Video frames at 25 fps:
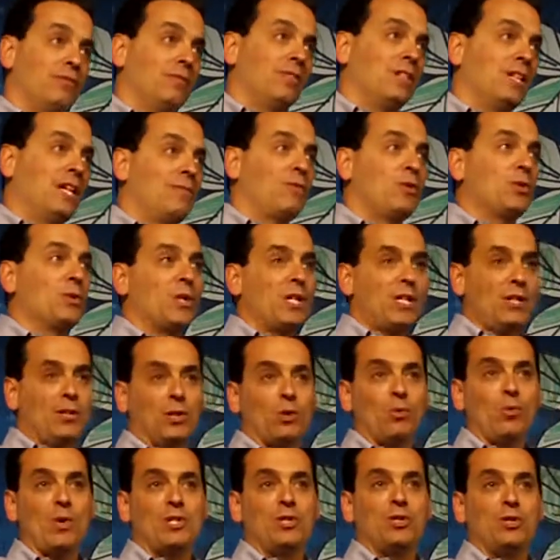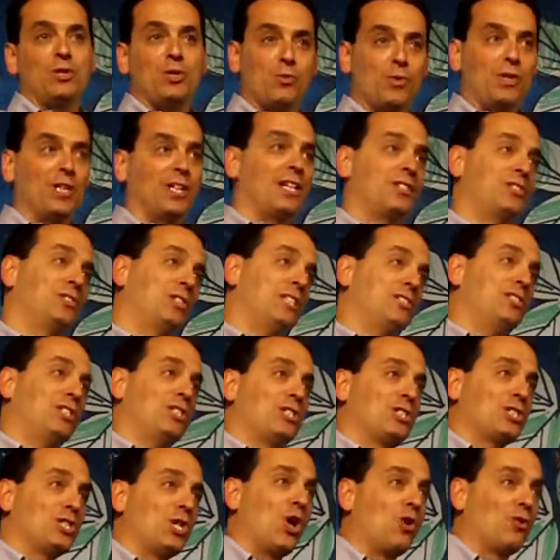if you were here in the winter, you realize DC
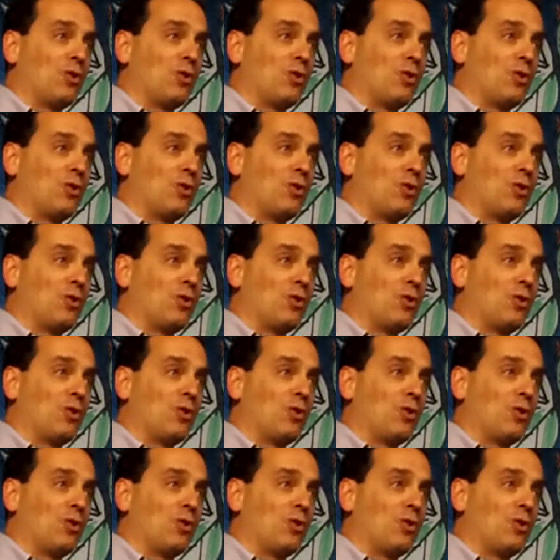see snow